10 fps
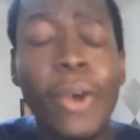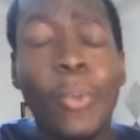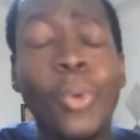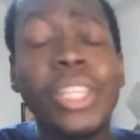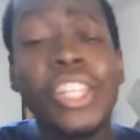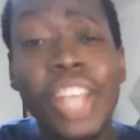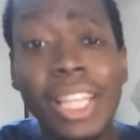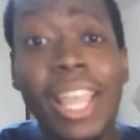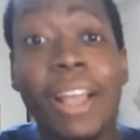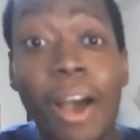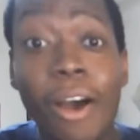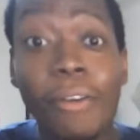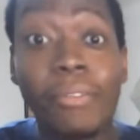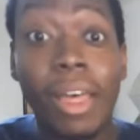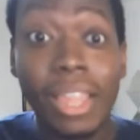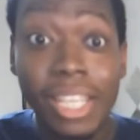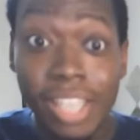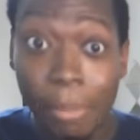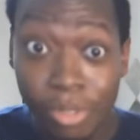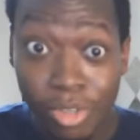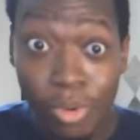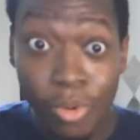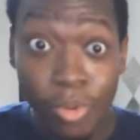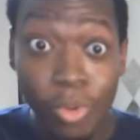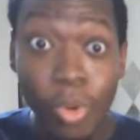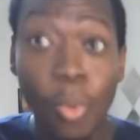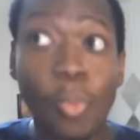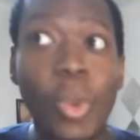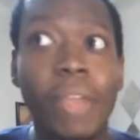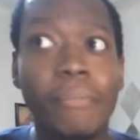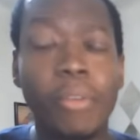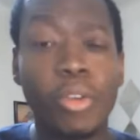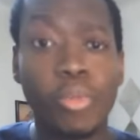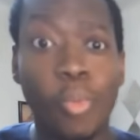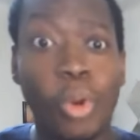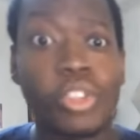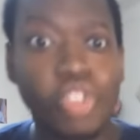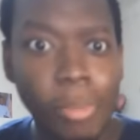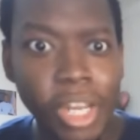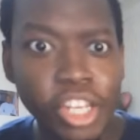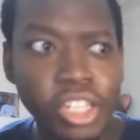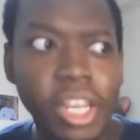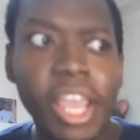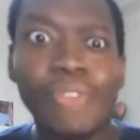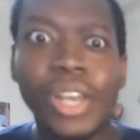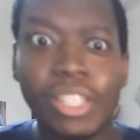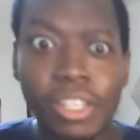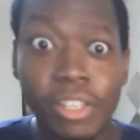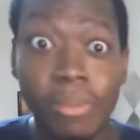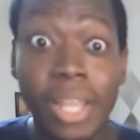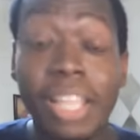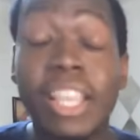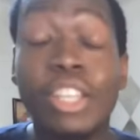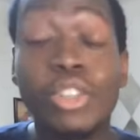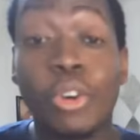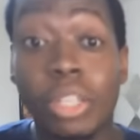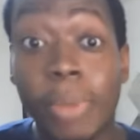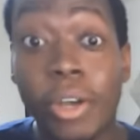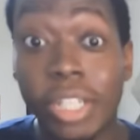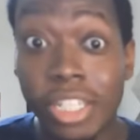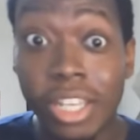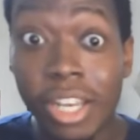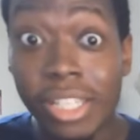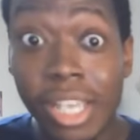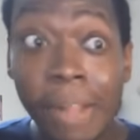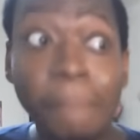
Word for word: What did y'all think of this episode with work discrimination and racism that they talked about and discussed?